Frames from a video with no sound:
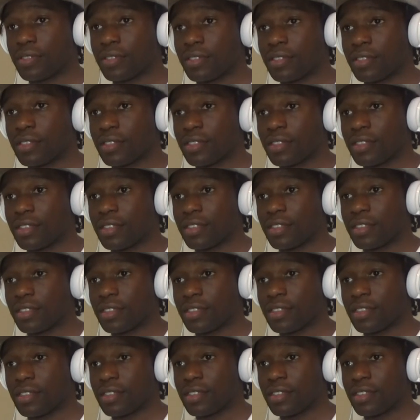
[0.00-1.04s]

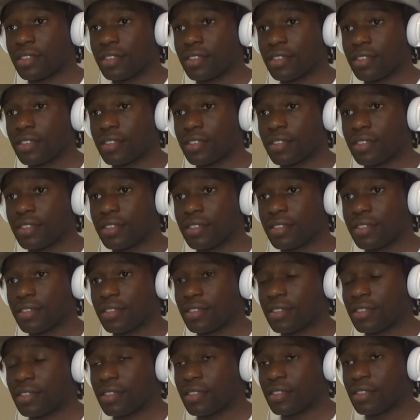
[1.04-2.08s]

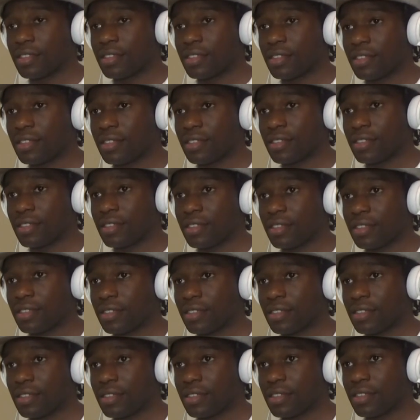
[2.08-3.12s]

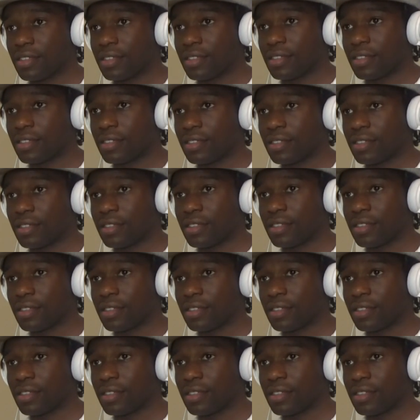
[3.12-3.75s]
(no one is talking)